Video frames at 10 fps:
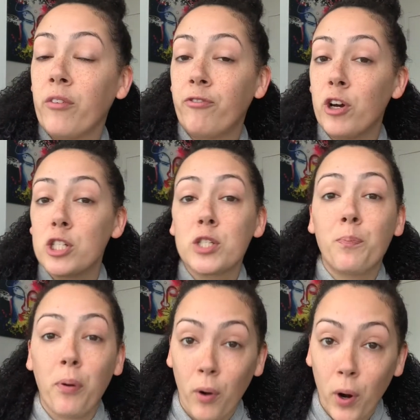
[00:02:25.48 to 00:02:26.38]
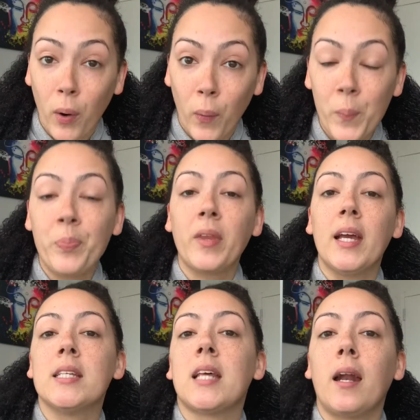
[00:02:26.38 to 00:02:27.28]
first pro
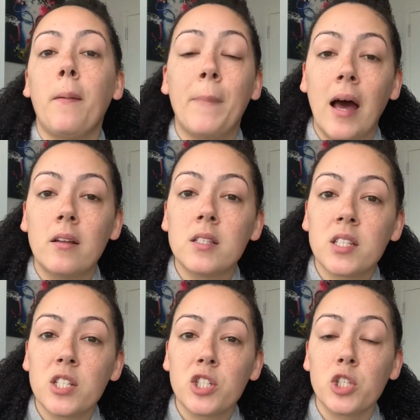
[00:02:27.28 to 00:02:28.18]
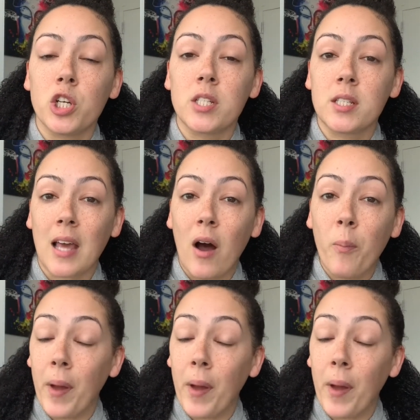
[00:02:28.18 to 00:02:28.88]
is that it balances your scalp